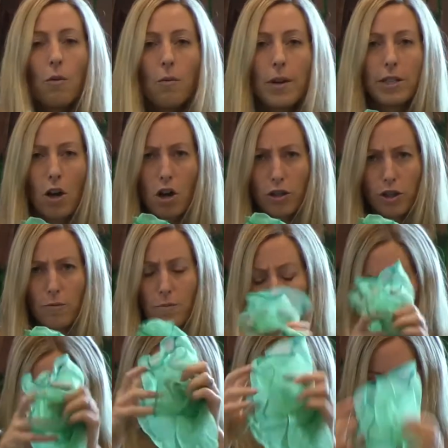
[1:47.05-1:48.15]
We toss them
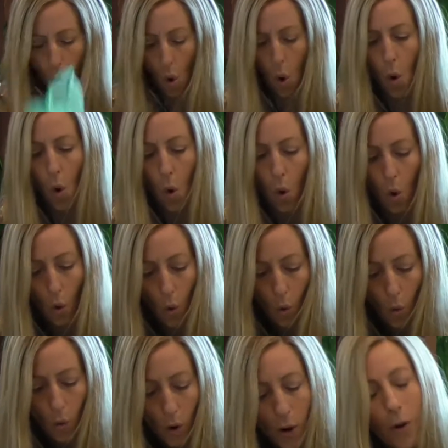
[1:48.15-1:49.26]
down
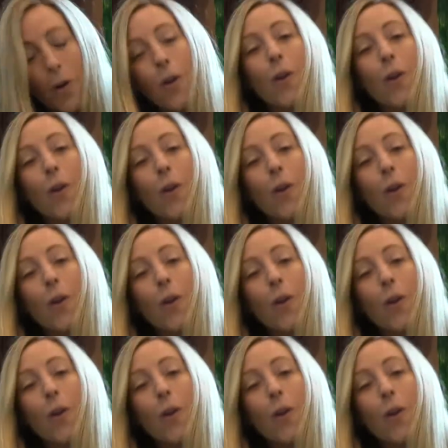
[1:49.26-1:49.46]
low.